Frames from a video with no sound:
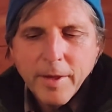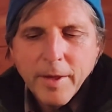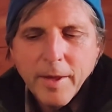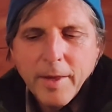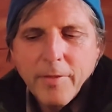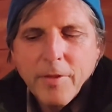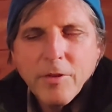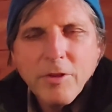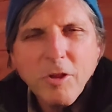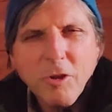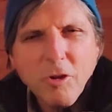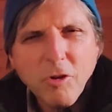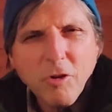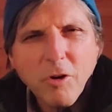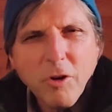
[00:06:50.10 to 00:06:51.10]
And the
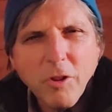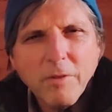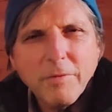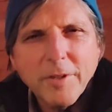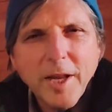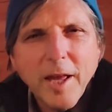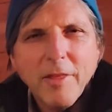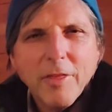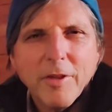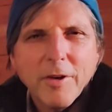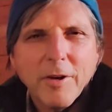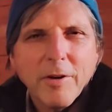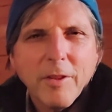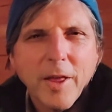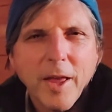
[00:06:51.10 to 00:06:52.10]
circle of death in
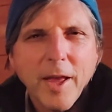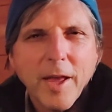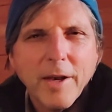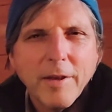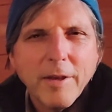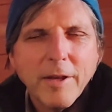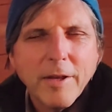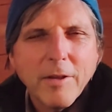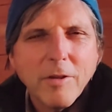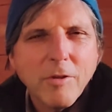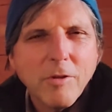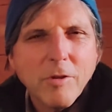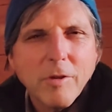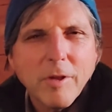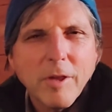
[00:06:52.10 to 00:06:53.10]
our land that
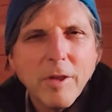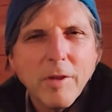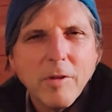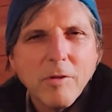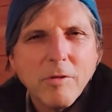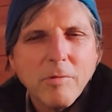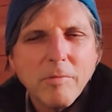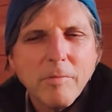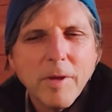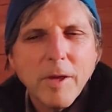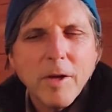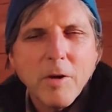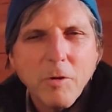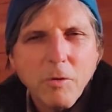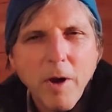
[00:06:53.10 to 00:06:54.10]
is, is
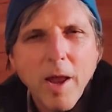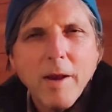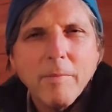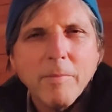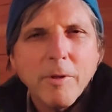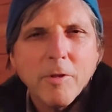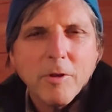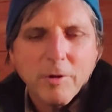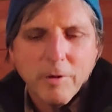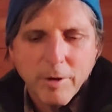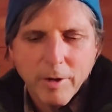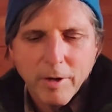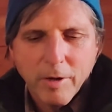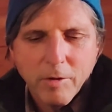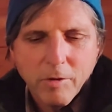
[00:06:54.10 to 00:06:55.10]
incredibly
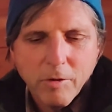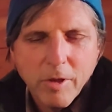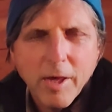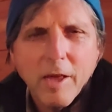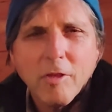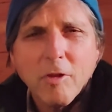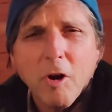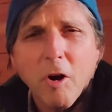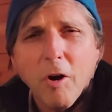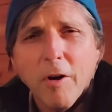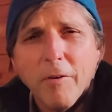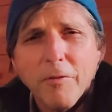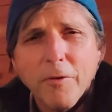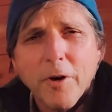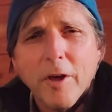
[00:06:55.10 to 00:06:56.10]
serious. It's
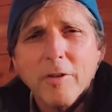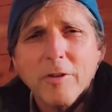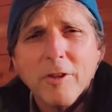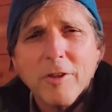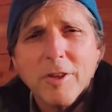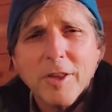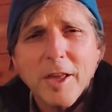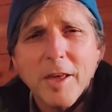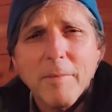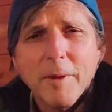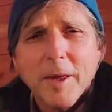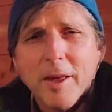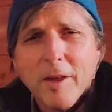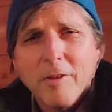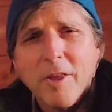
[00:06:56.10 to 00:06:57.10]
harder for us to see
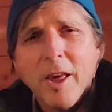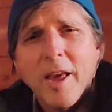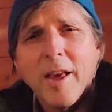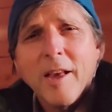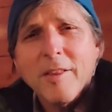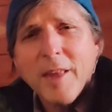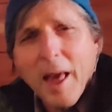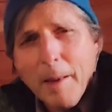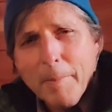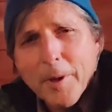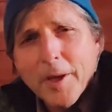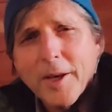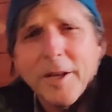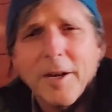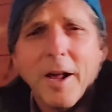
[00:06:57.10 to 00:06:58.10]
because it's
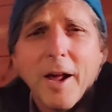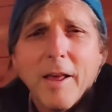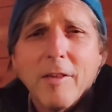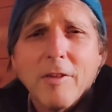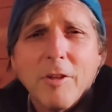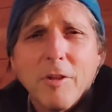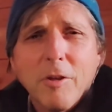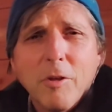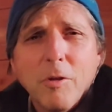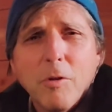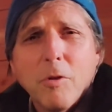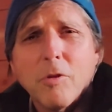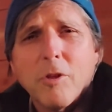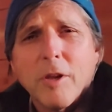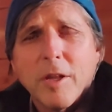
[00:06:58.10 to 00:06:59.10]
happening in
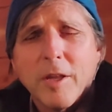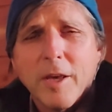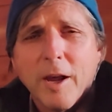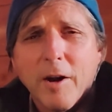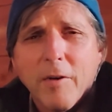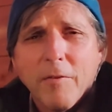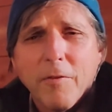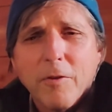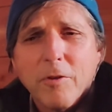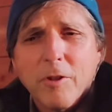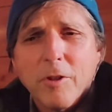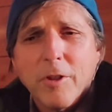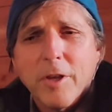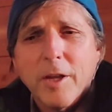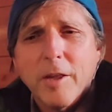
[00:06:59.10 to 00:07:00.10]
ICUs and in care
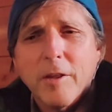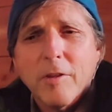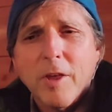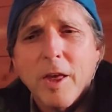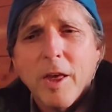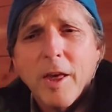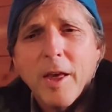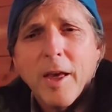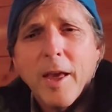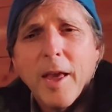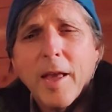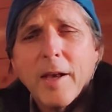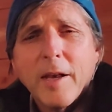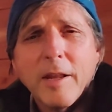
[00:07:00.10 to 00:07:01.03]
facilities and